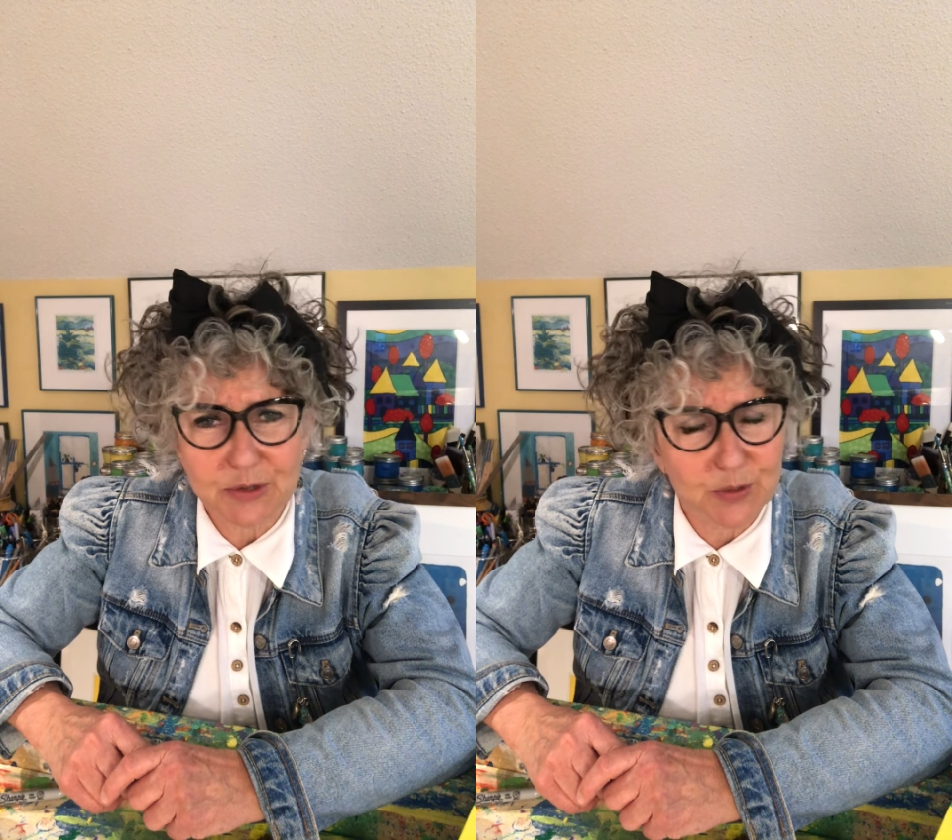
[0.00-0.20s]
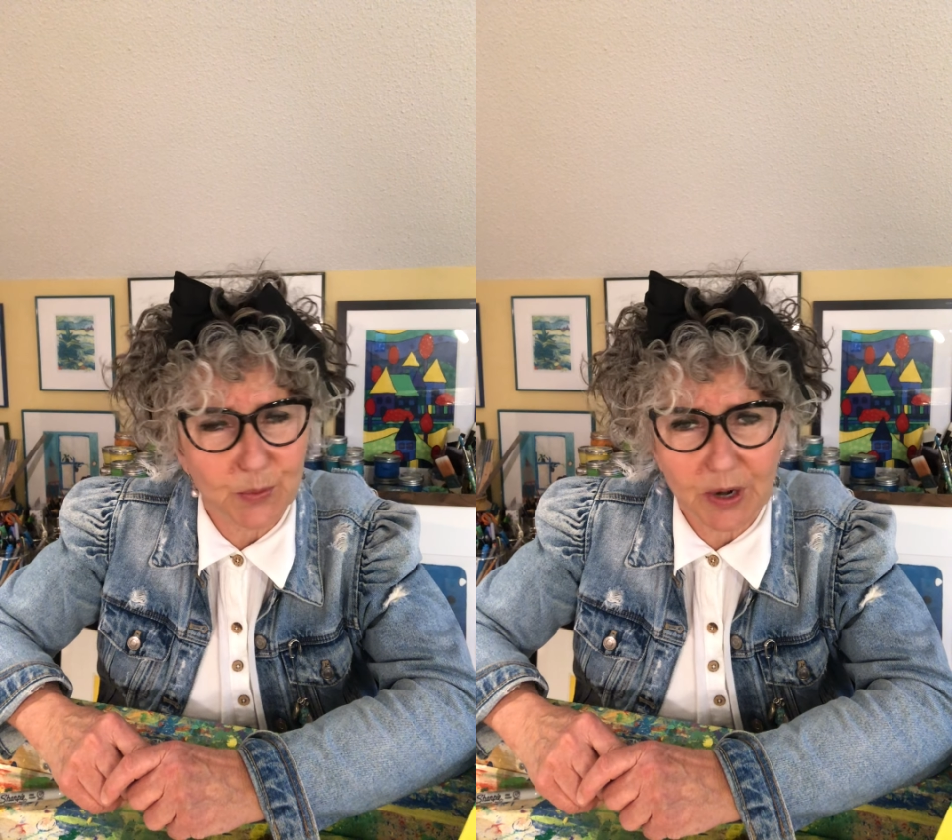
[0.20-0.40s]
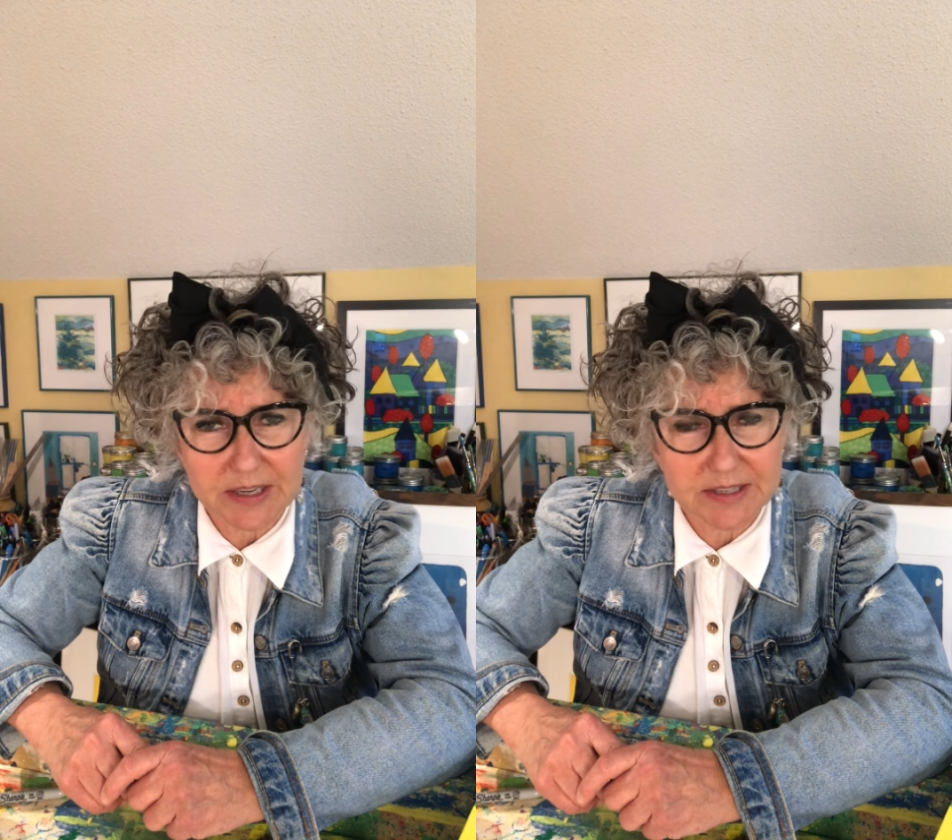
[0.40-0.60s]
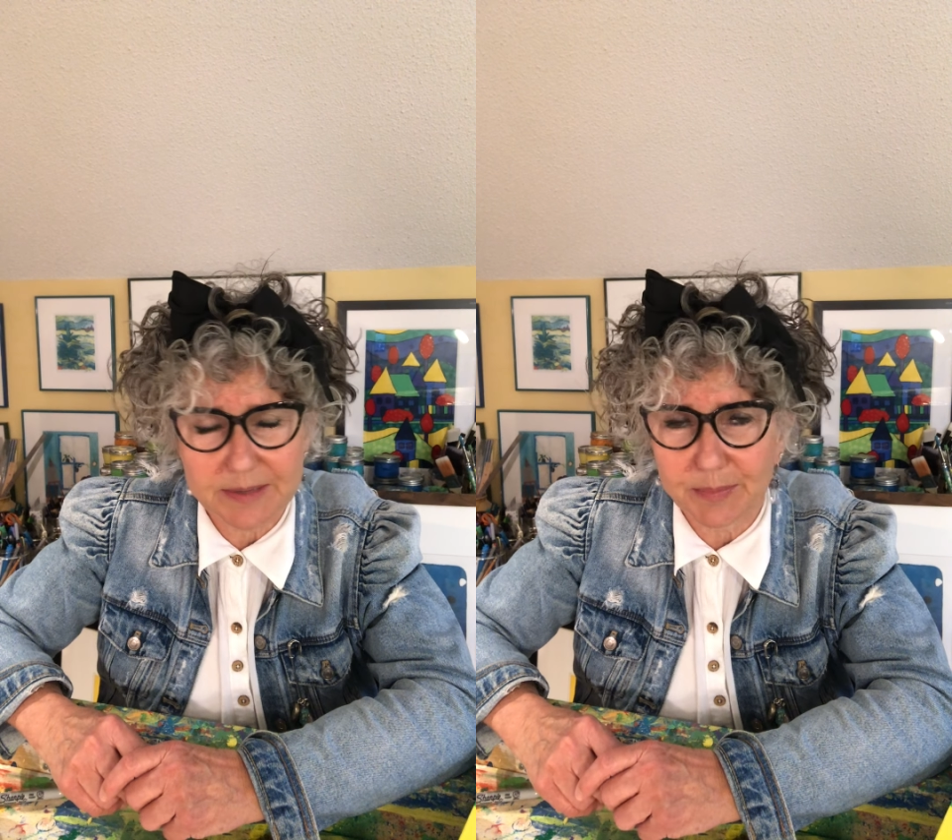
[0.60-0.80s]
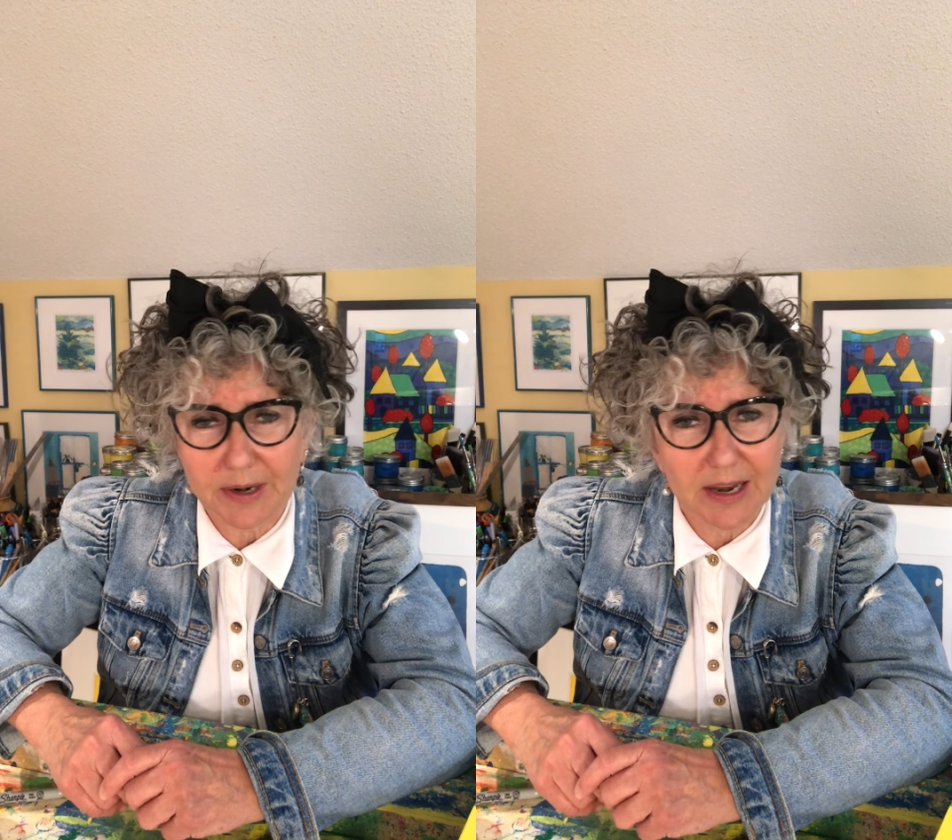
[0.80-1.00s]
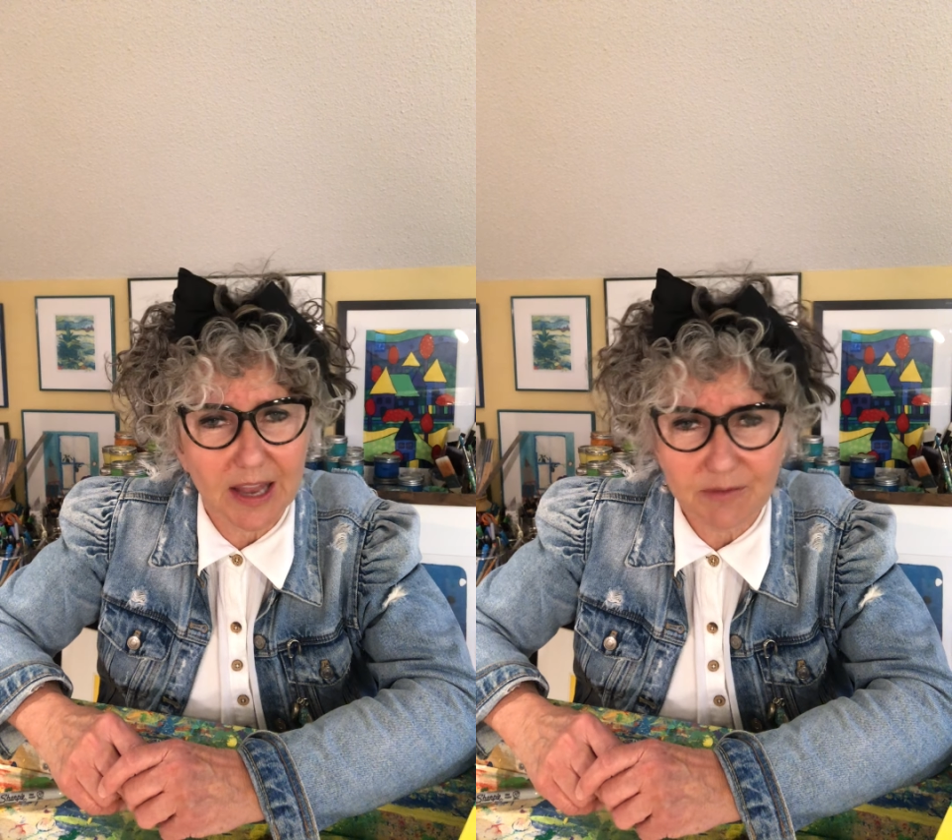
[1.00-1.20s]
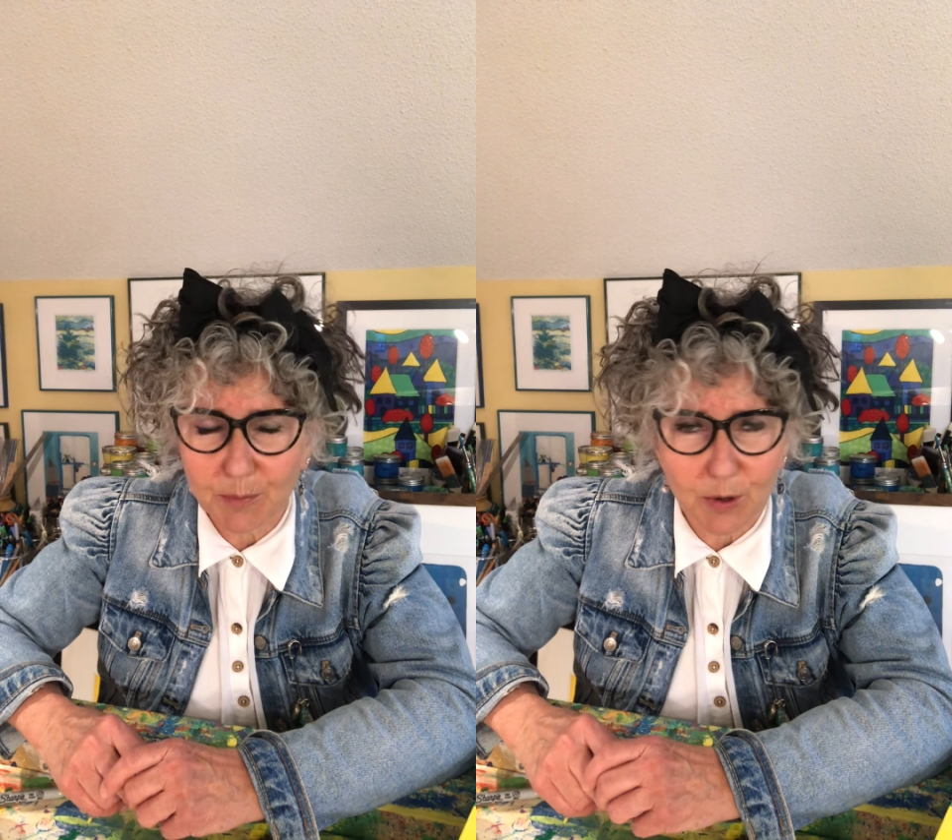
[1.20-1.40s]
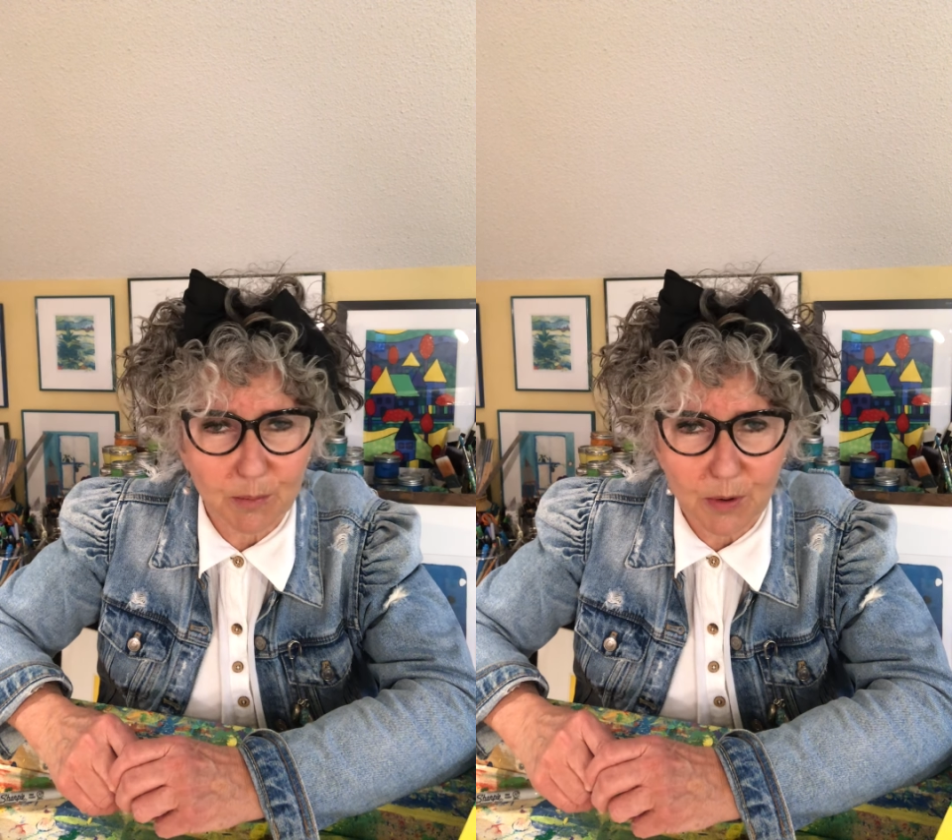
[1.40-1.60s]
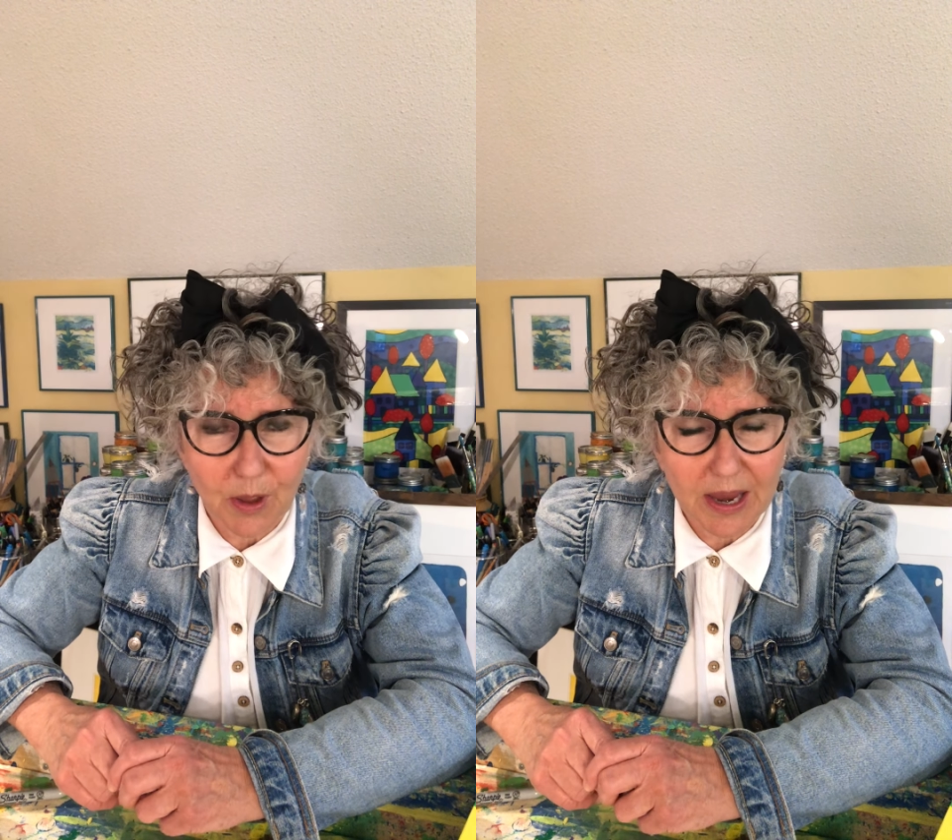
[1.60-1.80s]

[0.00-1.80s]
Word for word: depressed, but I love purple.